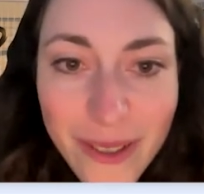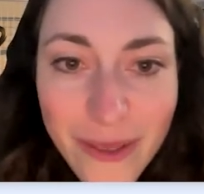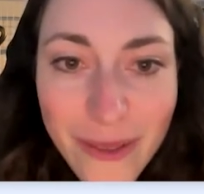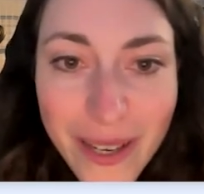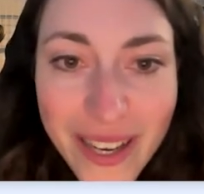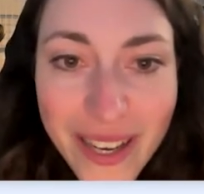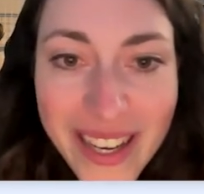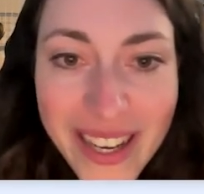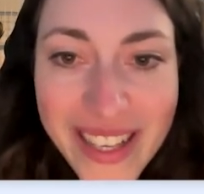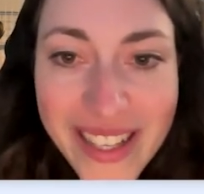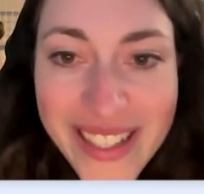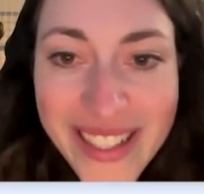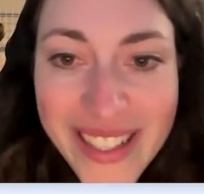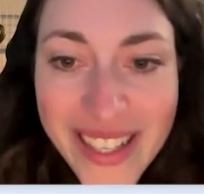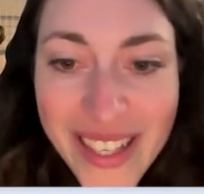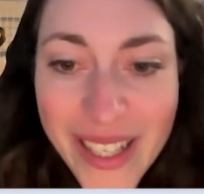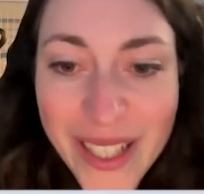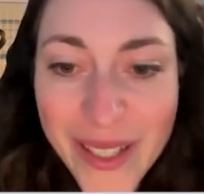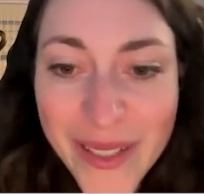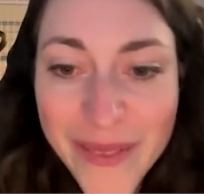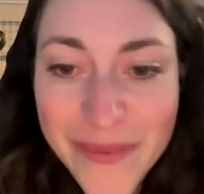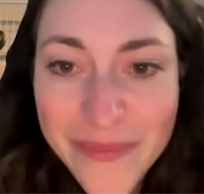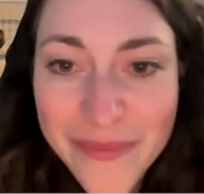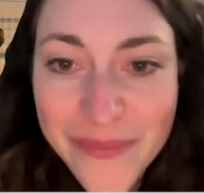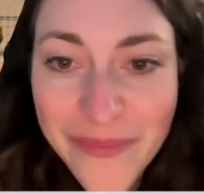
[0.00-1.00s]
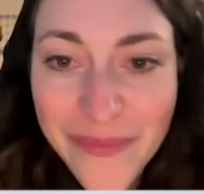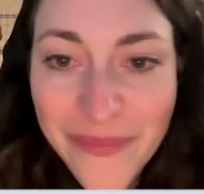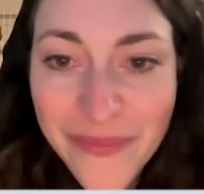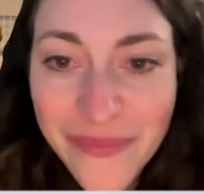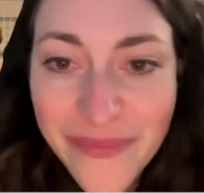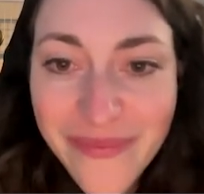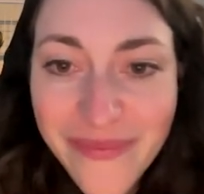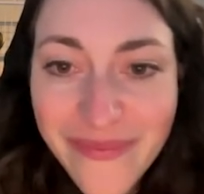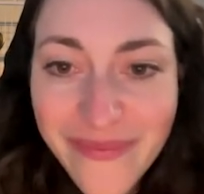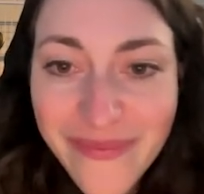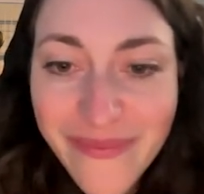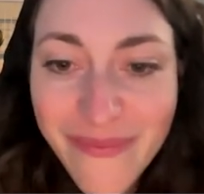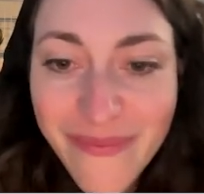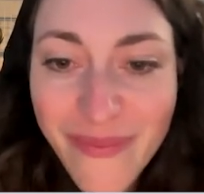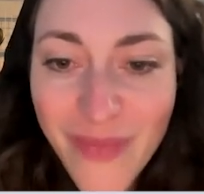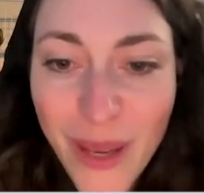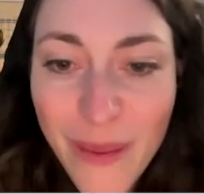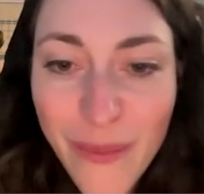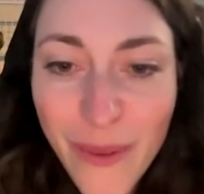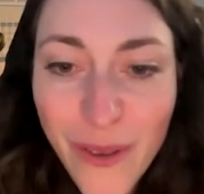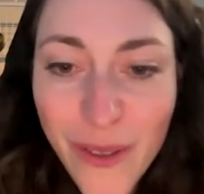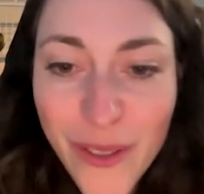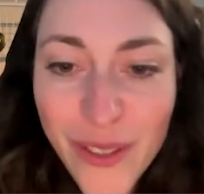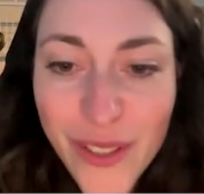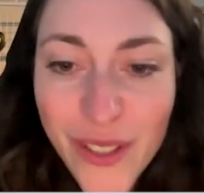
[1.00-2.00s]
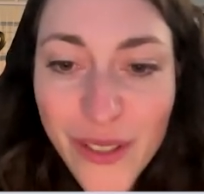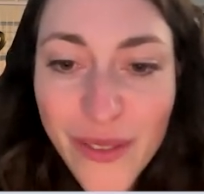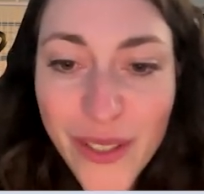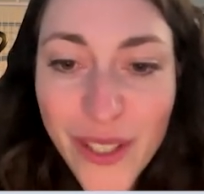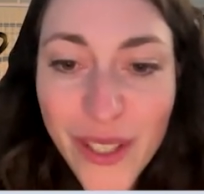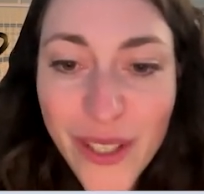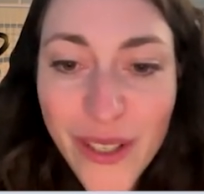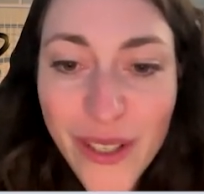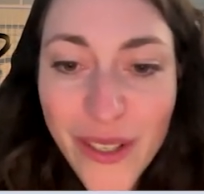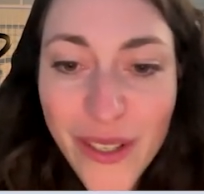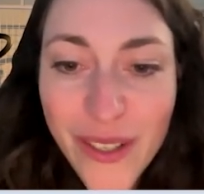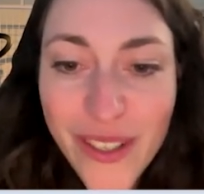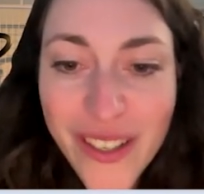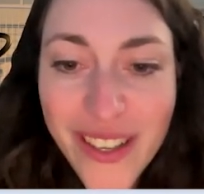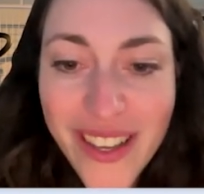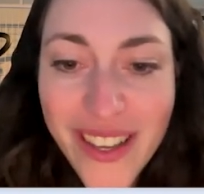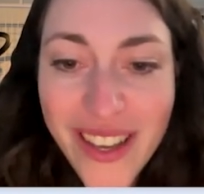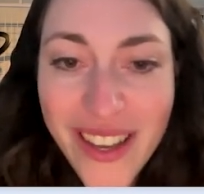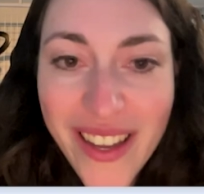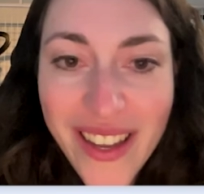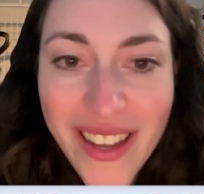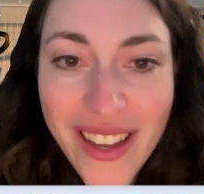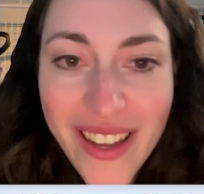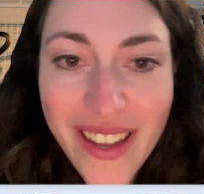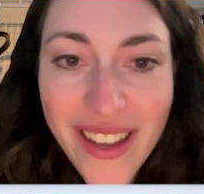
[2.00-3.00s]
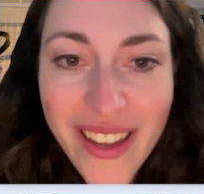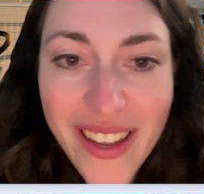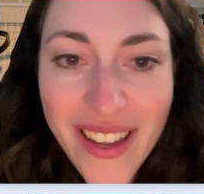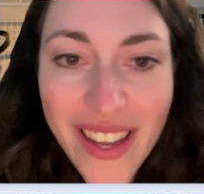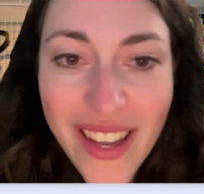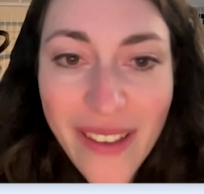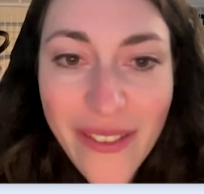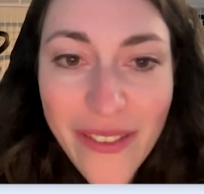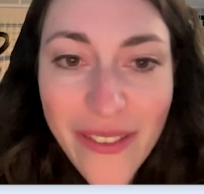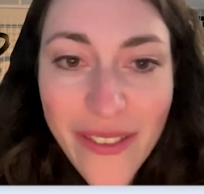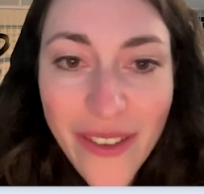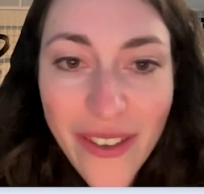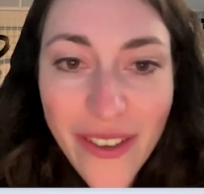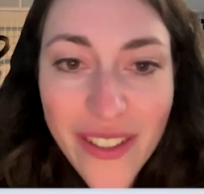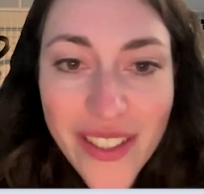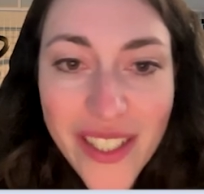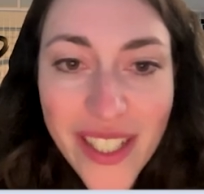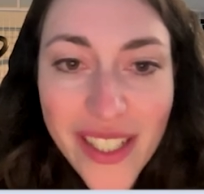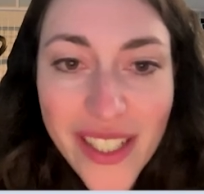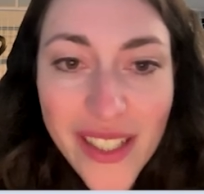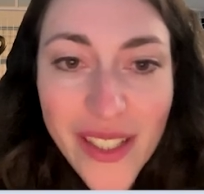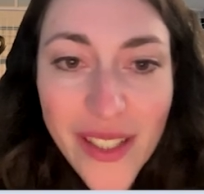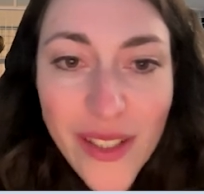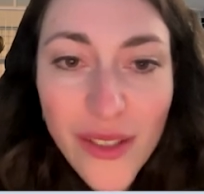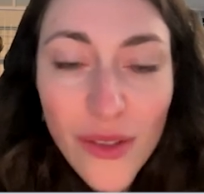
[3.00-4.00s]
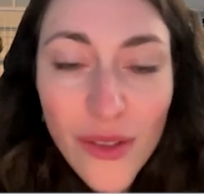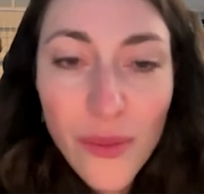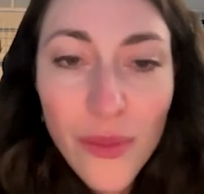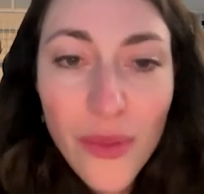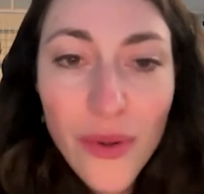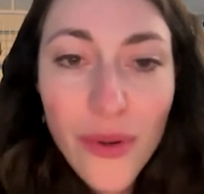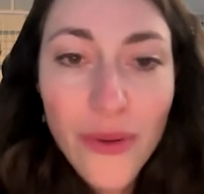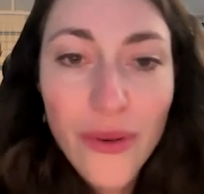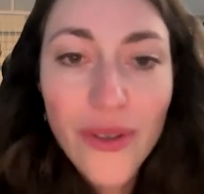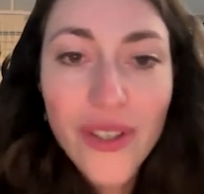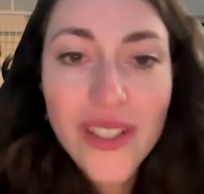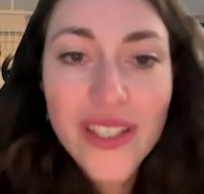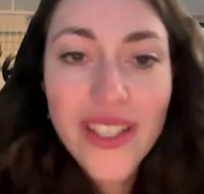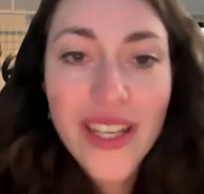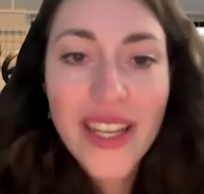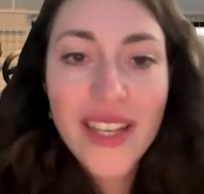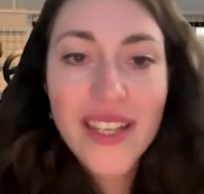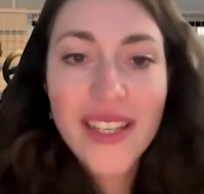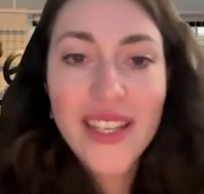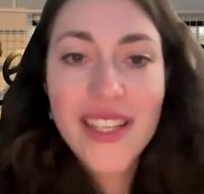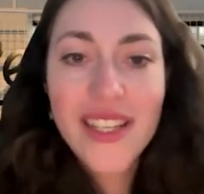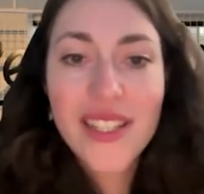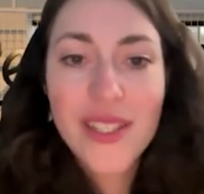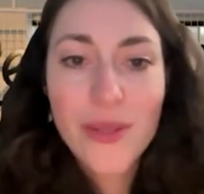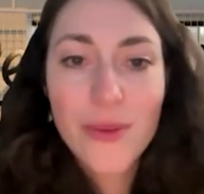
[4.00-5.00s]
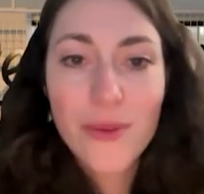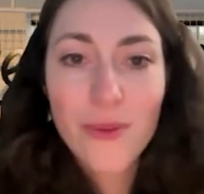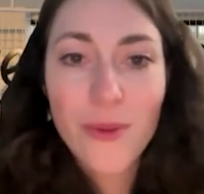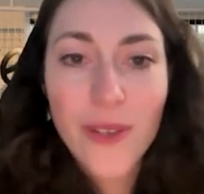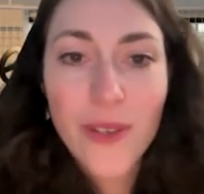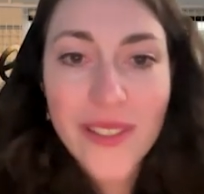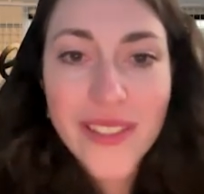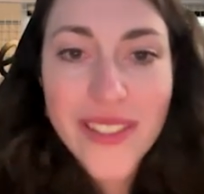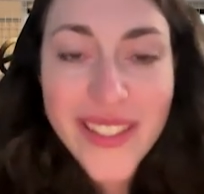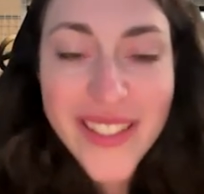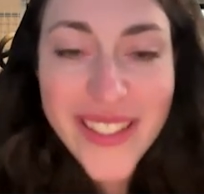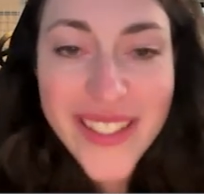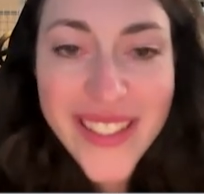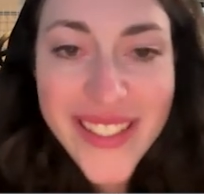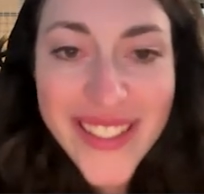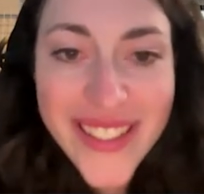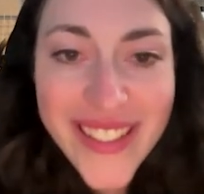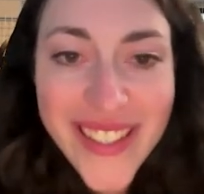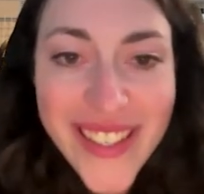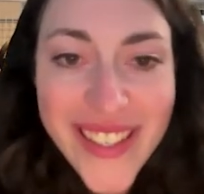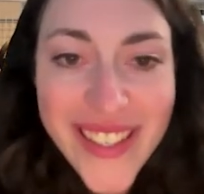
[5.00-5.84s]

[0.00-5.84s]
All right. Most of you have contacted support at least once.